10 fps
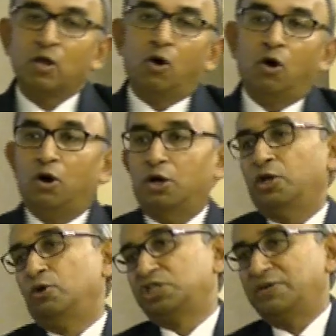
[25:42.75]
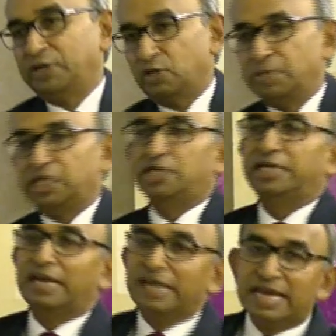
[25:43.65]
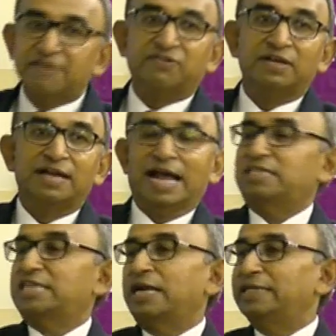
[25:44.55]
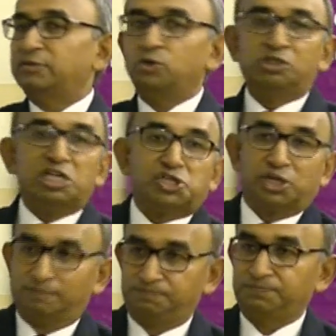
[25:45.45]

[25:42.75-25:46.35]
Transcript: or she went on maternity leave, and suddenly there was no teacher.